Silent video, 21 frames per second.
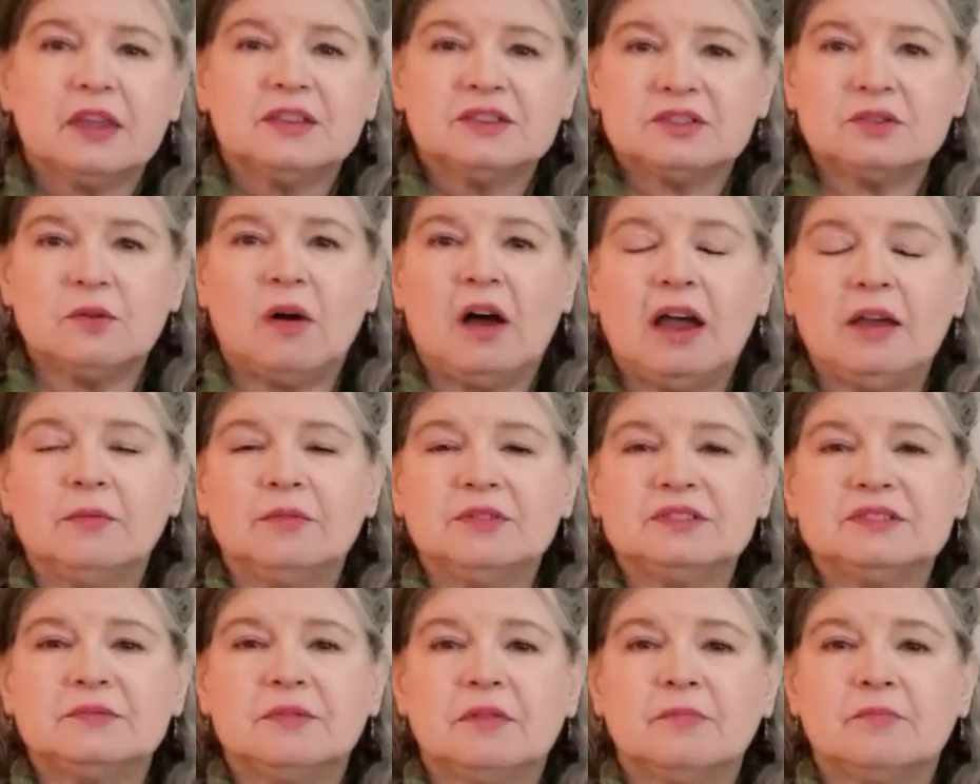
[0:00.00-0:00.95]
So I
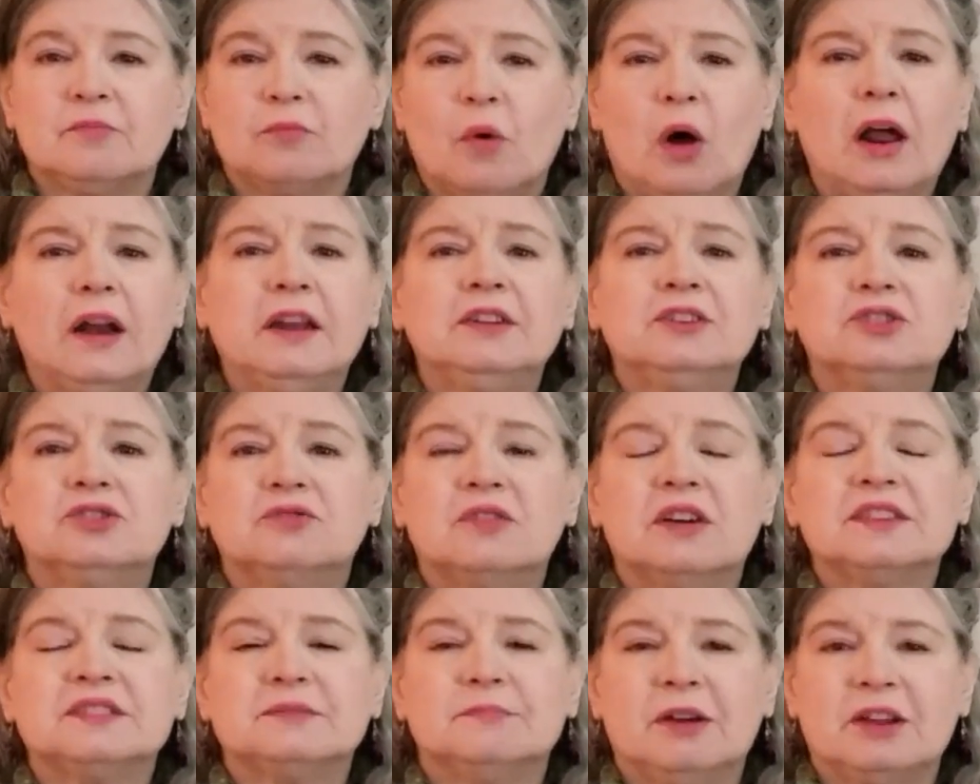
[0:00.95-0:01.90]
was wanting to
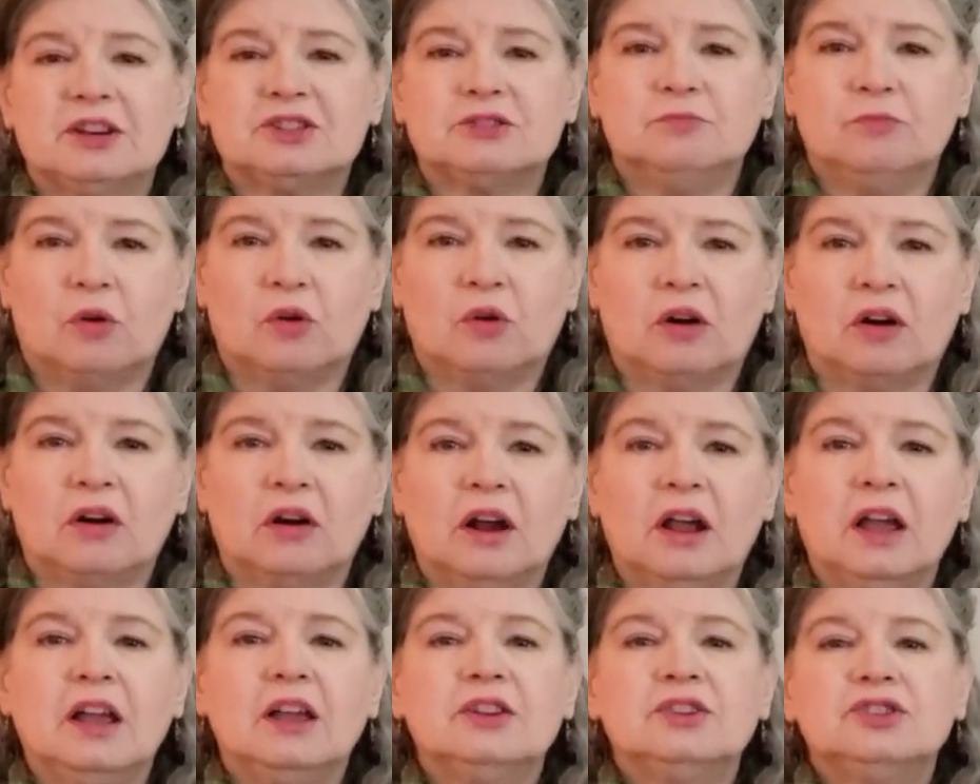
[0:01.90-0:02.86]
dress much more
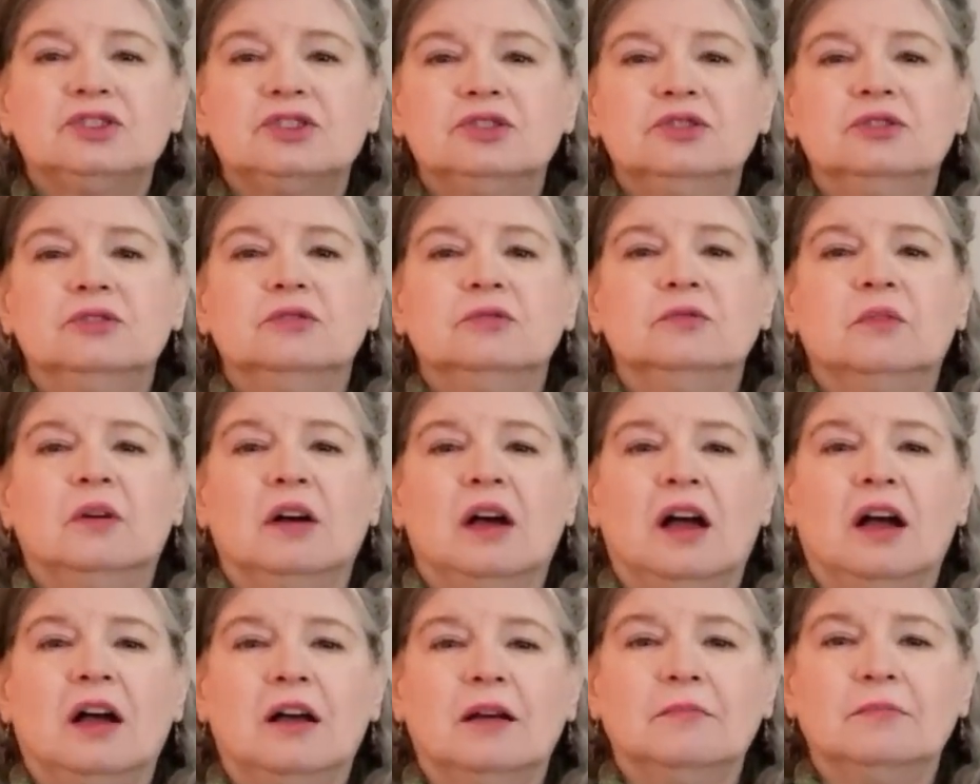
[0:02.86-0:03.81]
to
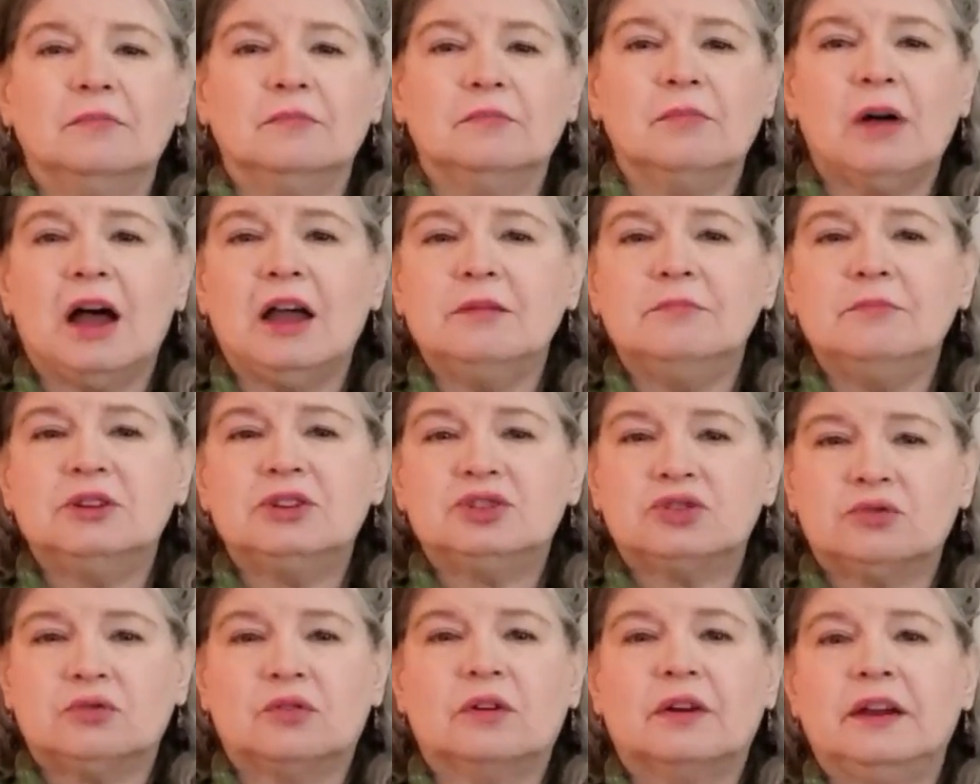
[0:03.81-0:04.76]
my
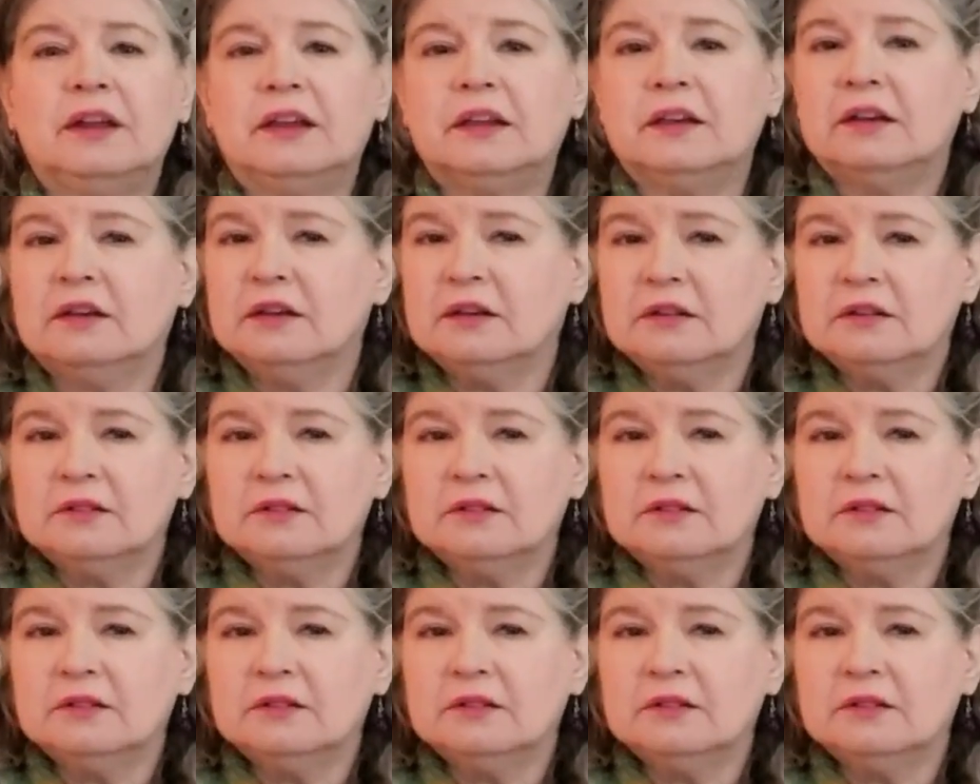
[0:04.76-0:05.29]
maturing